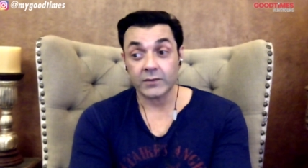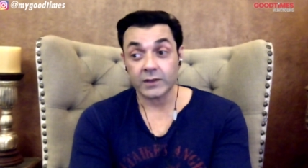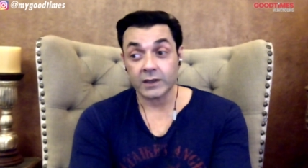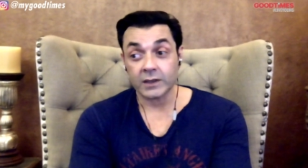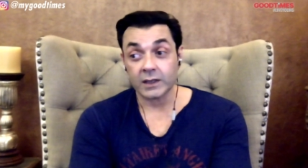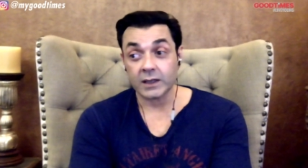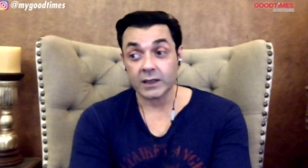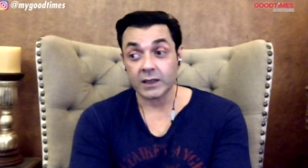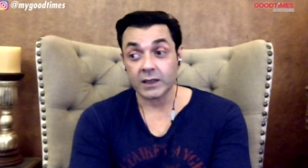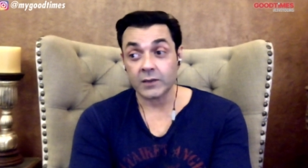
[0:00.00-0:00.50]
the
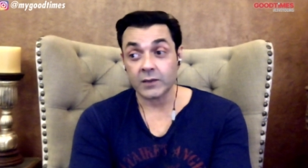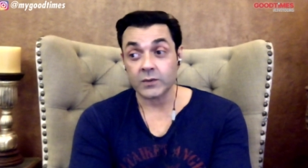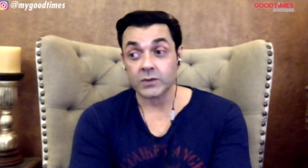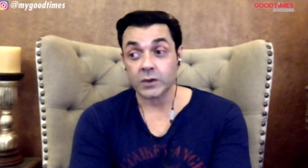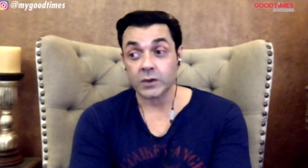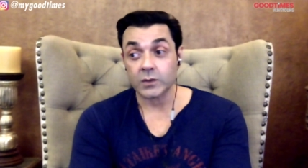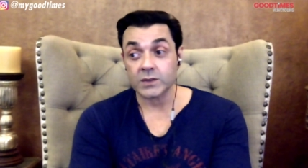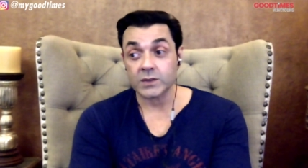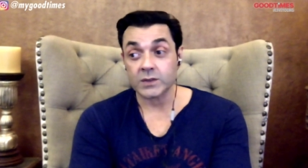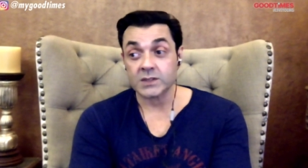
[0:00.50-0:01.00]
day, it was
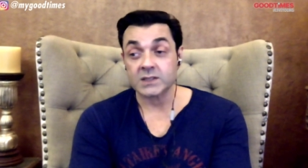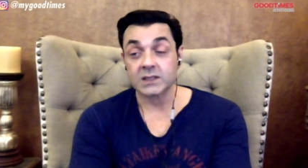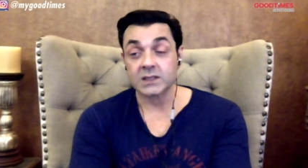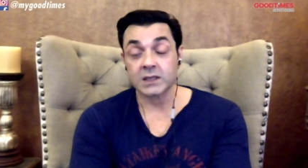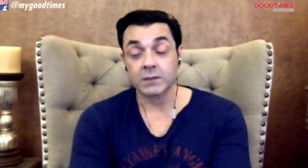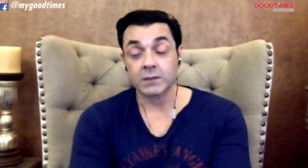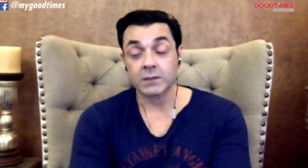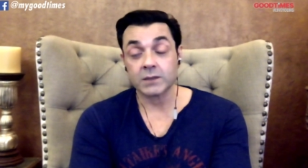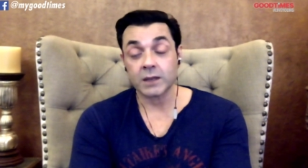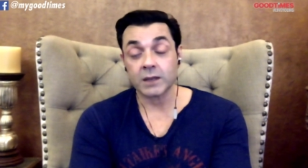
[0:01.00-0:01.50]
always the
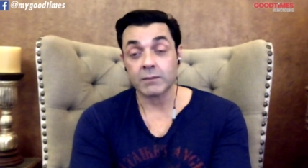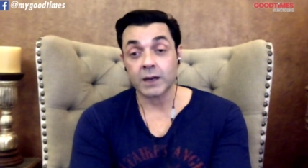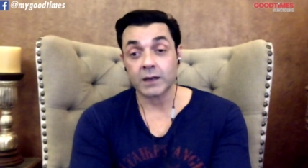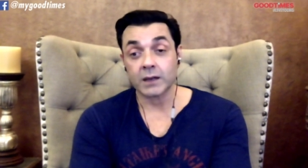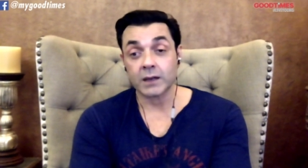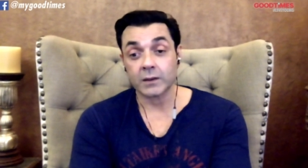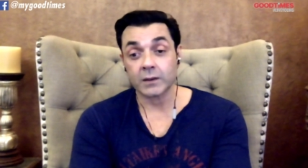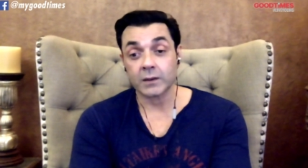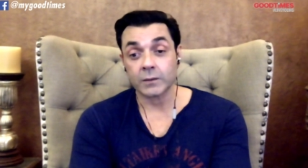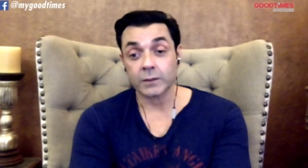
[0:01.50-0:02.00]
script that
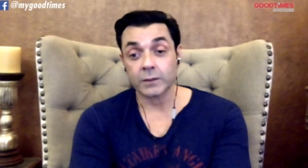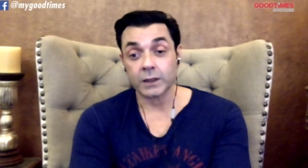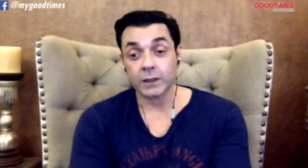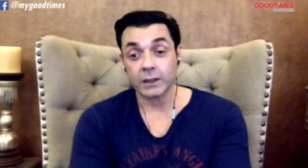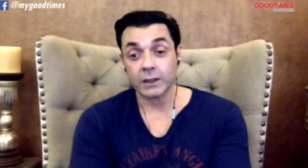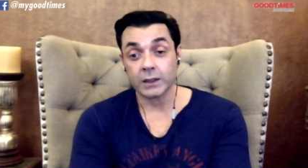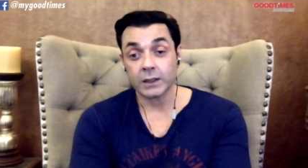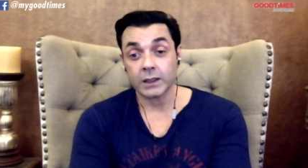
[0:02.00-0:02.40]
mattered to me.